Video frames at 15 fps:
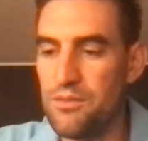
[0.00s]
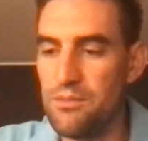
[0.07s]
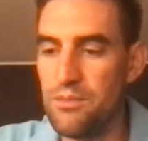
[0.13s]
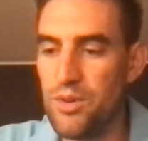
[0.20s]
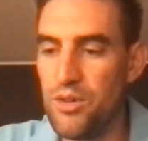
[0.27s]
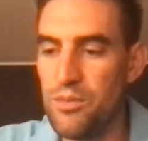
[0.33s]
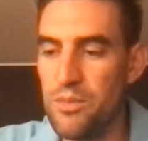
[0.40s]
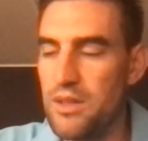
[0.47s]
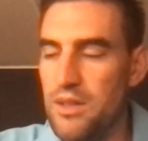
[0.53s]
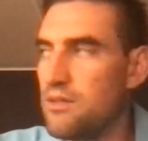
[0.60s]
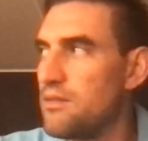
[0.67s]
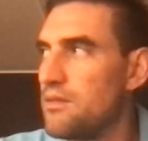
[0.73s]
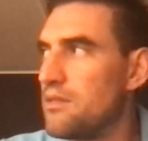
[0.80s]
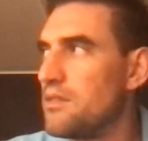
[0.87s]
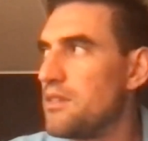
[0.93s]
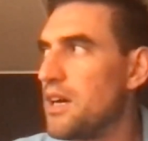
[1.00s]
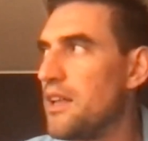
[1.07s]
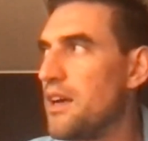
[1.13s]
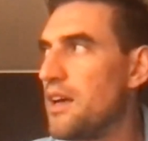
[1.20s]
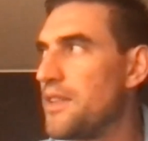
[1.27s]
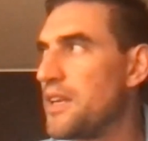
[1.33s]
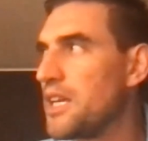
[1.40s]
movement.
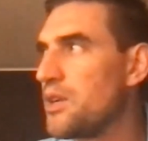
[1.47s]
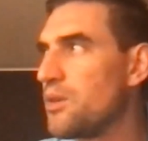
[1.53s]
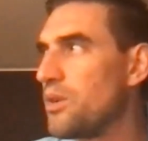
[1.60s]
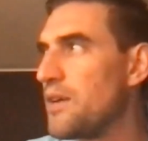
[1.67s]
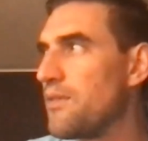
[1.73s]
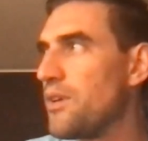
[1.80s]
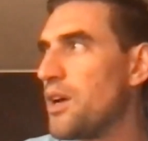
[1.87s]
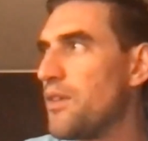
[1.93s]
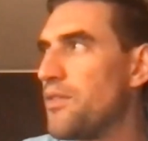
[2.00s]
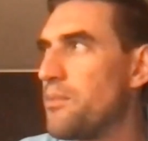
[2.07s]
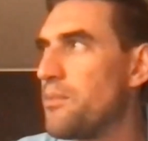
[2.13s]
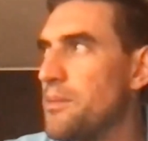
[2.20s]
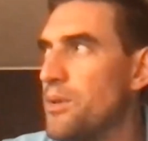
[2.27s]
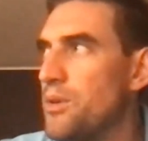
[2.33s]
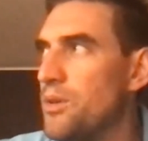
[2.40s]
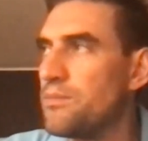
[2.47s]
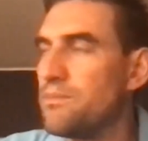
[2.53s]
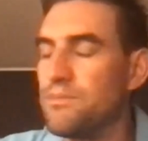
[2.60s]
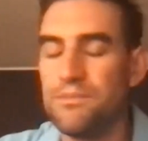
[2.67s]
I think it'll level off a bit more.